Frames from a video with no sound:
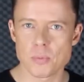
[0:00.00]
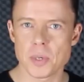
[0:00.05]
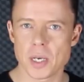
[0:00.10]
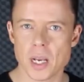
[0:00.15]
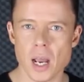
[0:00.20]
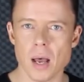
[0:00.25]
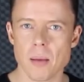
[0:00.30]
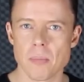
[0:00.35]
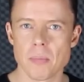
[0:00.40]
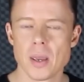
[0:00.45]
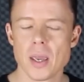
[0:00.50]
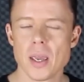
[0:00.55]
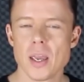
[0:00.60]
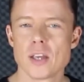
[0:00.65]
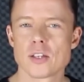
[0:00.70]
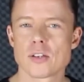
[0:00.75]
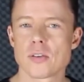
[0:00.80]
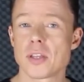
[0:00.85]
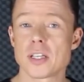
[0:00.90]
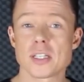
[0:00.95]
you become.
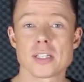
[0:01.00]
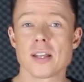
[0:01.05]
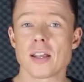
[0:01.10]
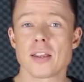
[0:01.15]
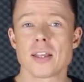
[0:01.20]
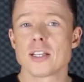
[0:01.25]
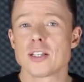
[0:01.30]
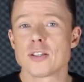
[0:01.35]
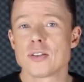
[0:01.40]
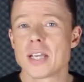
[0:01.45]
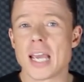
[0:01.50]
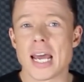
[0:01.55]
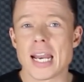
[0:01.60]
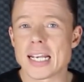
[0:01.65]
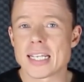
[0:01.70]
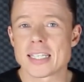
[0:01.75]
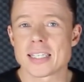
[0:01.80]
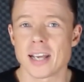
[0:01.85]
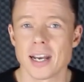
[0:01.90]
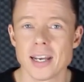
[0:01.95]
So there's nothing to get
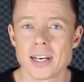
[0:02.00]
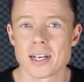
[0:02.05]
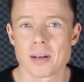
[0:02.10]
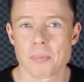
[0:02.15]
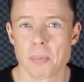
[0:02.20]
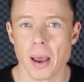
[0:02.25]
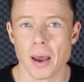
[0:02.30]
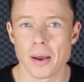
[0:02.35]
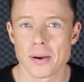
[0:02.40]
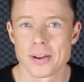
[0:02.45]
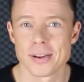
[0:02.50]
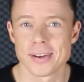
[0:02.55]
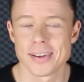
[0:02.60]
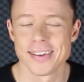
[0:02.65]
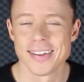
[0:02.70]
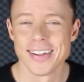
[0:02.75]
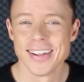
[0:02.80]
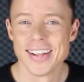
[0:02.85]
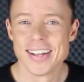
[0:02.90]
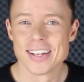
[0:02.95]
excited about.
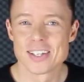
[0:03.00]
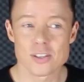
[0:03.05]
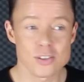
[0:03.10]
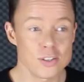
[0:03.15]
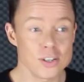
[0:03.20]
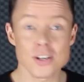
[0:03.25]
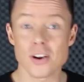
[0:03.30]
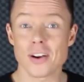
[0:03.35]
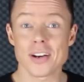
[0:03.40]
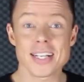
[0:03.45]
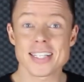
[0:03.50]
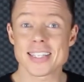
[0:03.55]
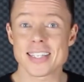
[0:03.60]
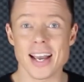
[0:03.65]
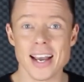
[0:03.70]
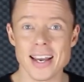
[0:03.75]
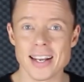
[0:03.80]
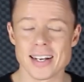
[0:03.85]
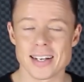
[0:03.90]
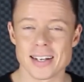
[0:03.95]
So you're not
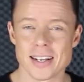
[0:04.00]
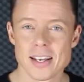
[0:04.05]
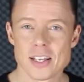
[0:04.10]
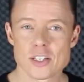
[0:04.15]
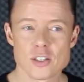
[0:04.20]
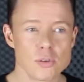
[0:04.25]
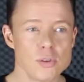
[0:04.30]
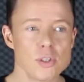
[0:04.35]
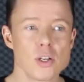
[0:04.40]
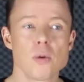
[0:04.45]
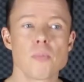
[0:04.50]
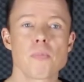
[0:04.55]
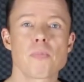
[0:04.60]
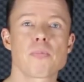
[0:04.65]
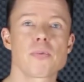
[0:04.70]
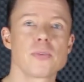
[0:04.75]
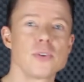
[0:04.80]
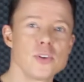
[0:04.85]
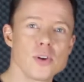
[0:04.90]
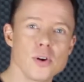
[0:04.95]
excited. So you
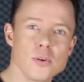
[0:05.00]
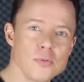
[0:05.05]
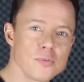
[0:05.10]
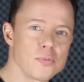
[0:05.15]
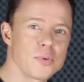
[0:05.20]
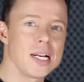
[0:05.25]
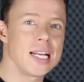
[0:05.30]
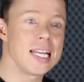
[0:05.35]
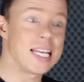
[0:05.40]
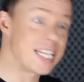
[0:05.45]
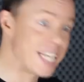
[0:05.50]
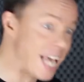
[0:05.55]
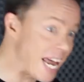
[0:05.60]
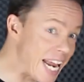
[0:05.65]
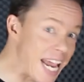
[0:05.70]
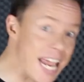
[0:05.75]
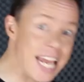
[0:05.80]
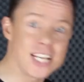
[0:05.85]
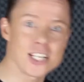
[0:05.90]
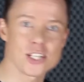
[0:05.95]
don't really
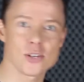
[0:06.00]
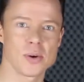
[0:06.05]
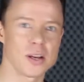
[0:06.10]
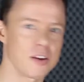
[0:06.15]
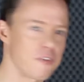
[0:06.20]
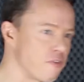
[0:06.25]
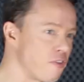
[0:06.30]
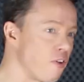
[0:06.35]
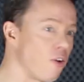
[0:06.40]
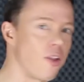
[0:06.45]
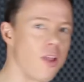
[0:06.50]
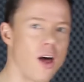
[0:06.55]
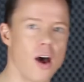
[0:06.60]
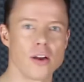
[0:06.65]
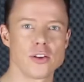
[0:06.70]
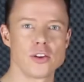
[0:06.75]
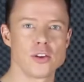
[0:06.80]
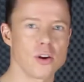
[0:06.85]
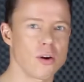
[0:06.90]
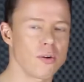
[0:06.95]
get into it full
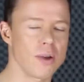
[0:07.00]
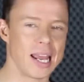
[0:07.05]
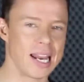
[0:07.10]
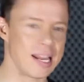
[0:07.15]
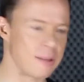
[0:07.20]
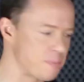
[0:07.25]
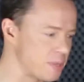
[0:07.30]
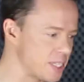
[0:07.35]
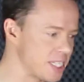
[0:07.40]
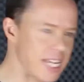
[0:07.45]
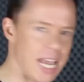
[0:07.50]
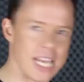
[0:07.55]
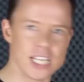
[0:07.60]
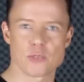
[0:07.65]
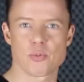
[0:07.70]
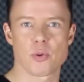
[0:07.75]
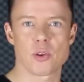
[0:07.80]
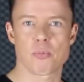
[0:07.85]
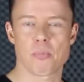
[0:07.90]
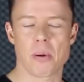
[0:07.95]
on. You don't get
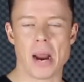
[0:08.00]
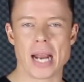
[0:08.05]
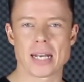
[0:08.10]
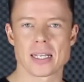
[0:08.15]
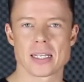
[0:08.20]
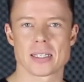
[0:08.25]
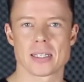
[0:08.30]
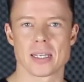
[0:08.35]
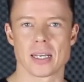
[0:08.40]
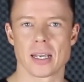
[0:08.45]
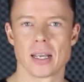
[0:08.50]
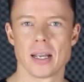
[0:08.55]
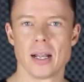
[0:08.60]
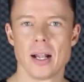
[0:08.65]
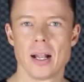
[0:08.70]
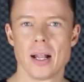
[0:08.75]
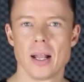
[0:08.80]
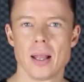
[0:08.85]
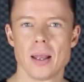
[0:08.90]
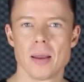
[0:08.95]
obsessed with practicing.
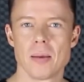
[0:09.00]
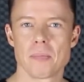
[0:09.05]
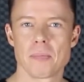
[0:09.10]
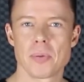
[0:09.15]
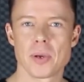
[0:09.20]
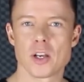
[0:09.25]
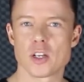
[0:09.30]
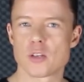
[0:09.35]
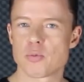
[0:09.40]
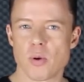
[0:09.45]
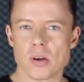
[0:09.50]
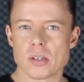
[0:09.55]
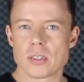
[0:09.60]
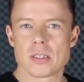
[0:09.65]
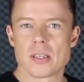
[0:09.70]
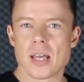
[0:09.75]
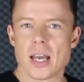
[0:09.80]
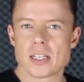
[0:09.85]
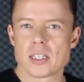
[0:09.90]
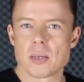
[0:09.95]
Because
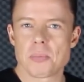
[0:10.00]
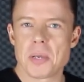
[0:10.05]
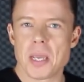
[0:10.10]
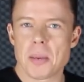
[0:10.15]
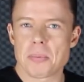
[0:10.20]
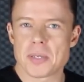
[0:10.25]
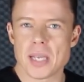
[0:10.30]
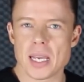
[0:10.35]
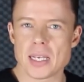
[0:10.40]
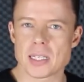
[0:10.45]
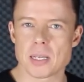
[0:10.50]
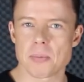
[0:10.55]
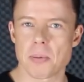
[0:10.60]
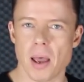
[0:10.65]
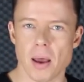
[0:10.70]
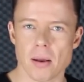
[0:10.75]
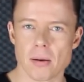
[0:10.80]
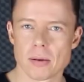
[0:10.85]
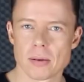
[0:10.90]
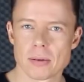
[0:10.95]
what's there to be obsessed
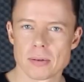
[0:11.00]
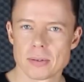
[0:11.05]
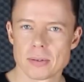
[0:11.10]
about?